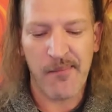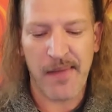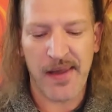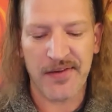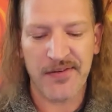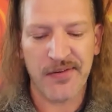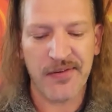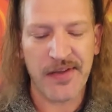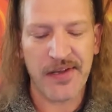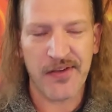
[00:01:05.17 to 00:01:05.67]

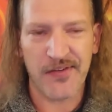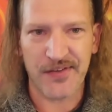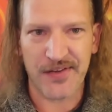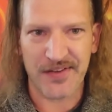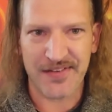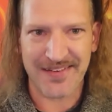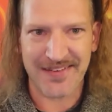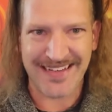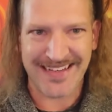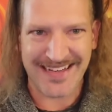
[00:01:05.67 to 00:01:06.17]
mental
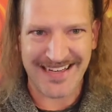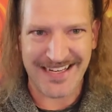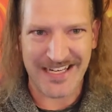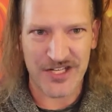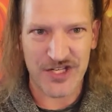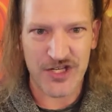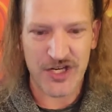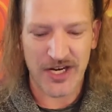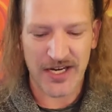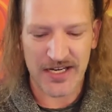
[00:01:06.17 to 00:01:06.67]
illness
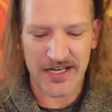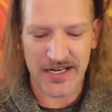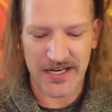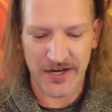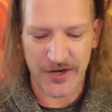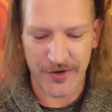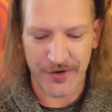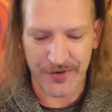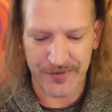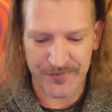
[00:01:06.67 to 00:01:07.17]
each
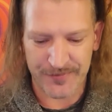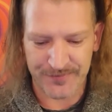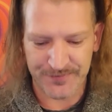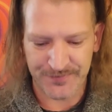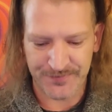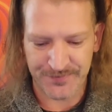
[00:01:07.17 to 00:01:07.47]
year.